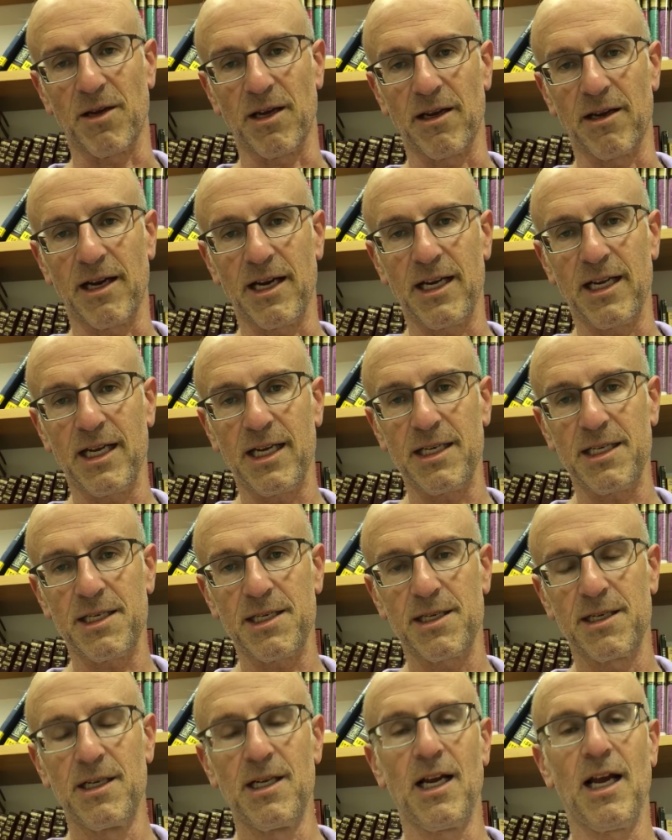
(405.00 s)

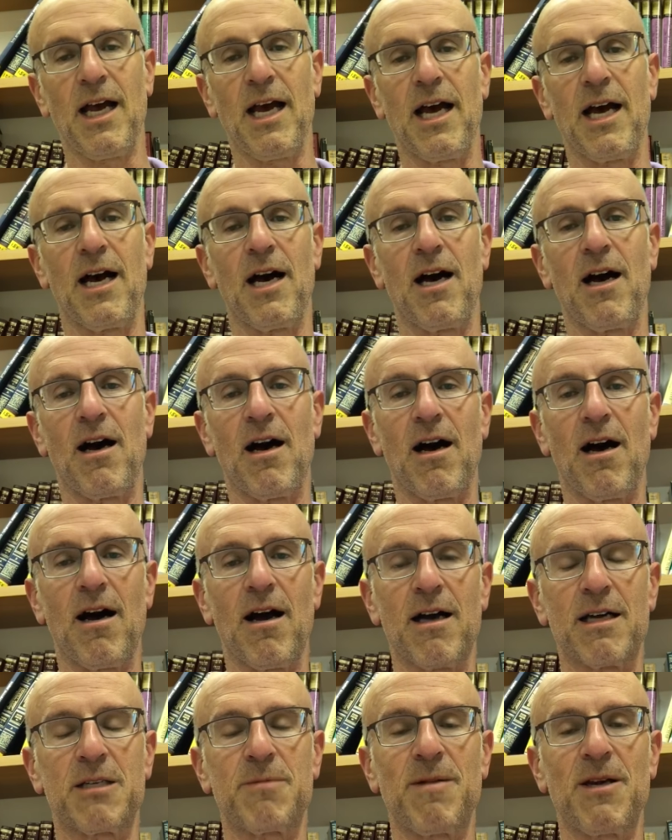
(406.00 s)
lenient,
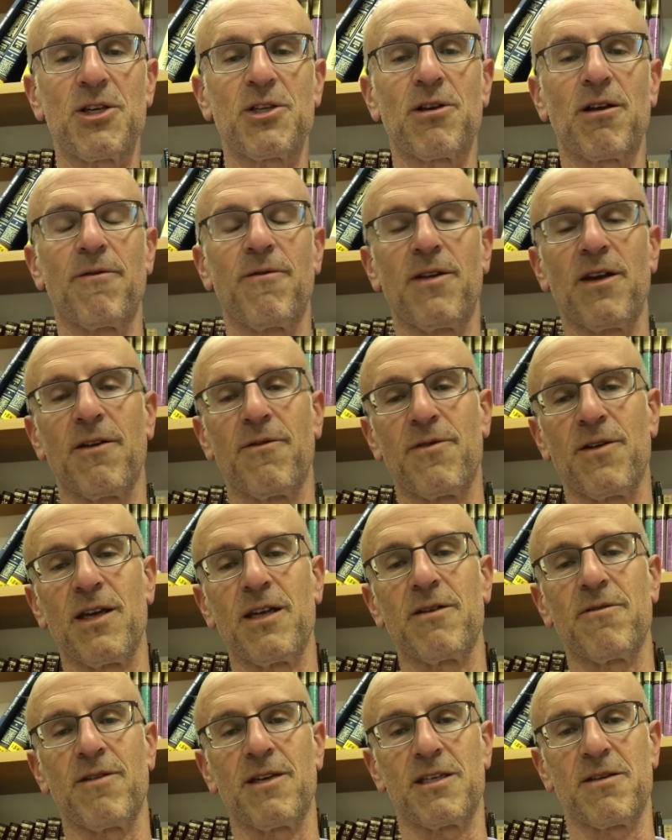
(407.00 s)
especially
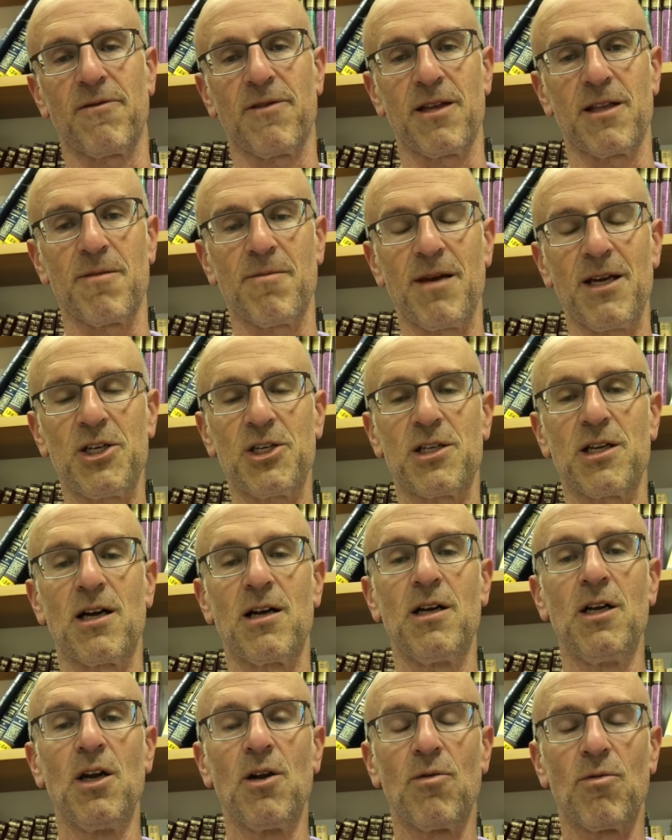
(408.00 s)
vis-a-vis the
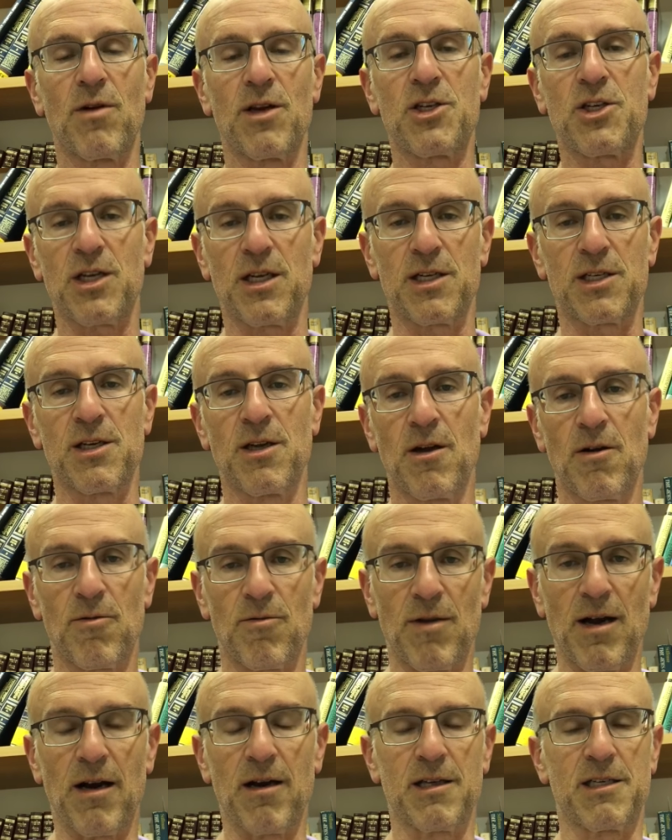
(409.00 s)
Mishnah, which is
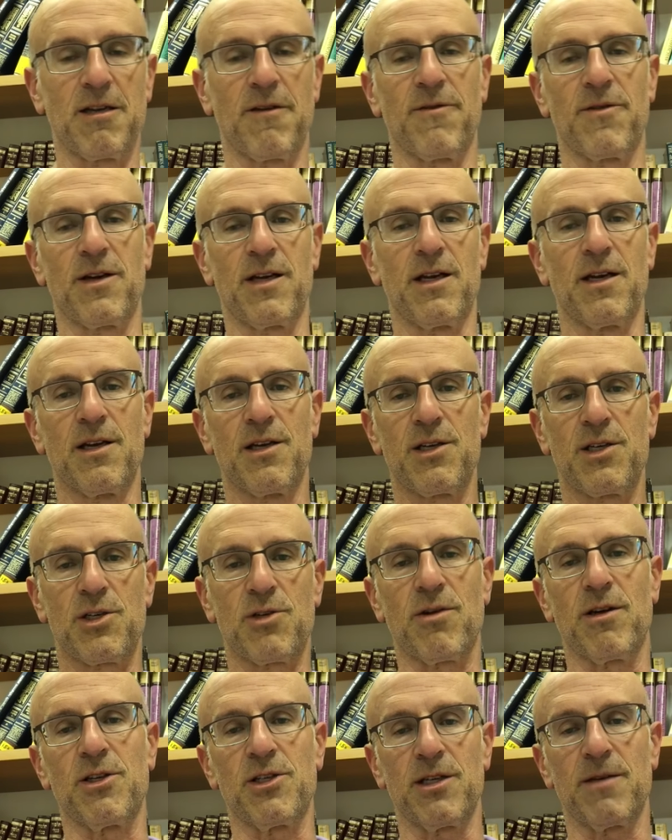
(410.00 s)
relatively
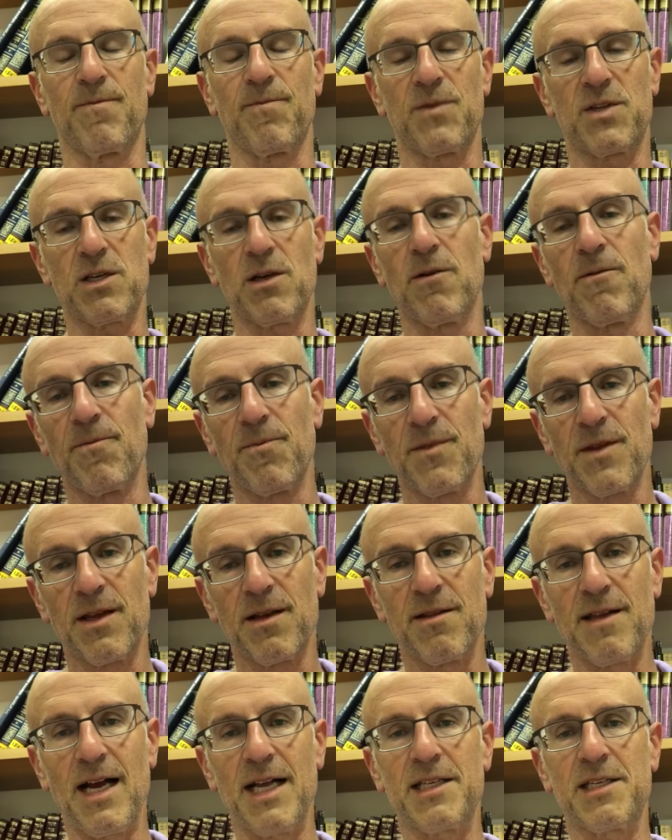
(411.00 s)
stringent. So
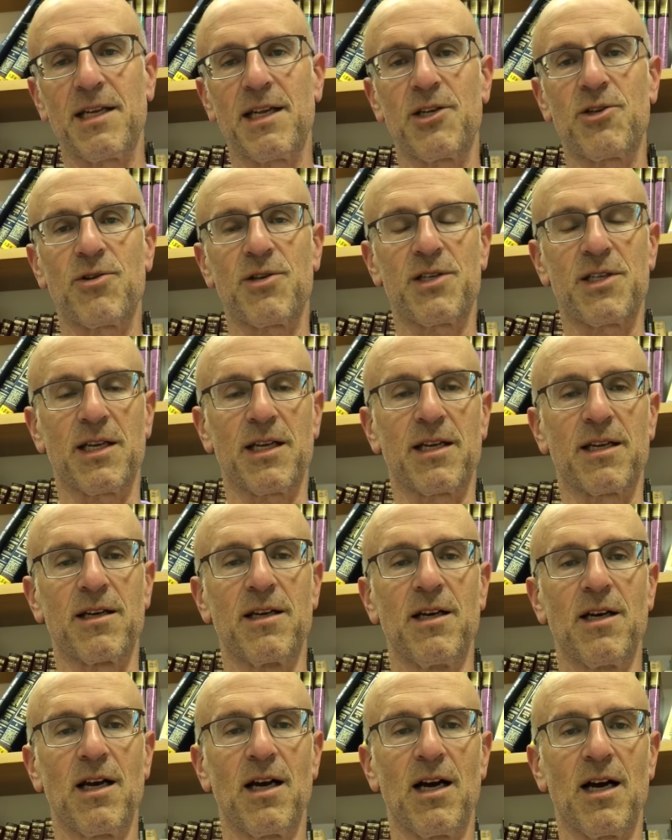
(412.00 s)
that's an interesting
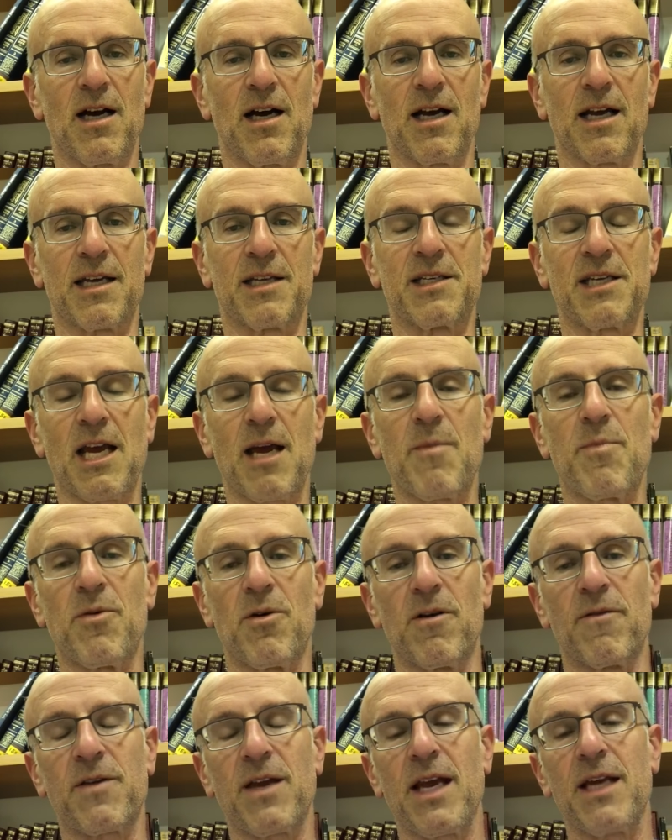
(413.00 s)

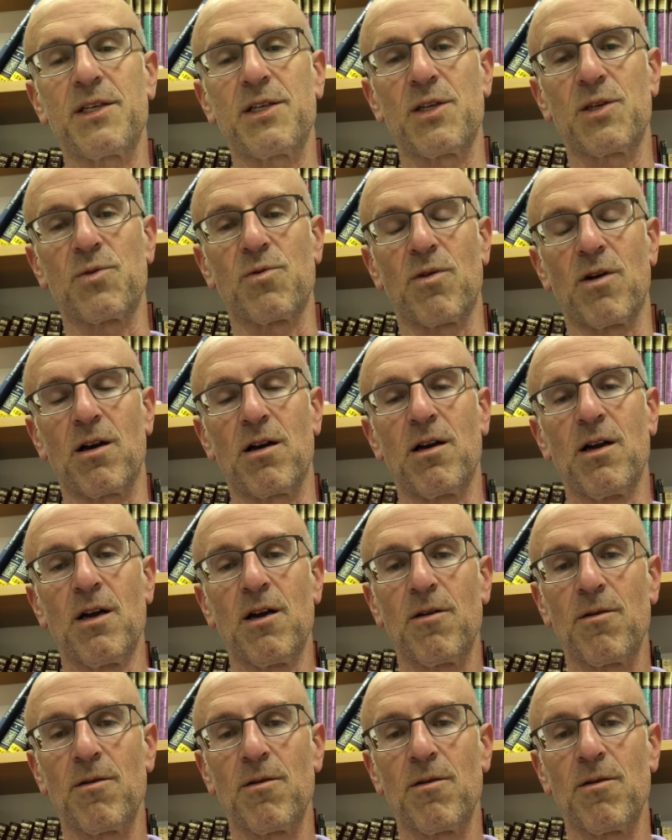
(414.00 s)
example of cases where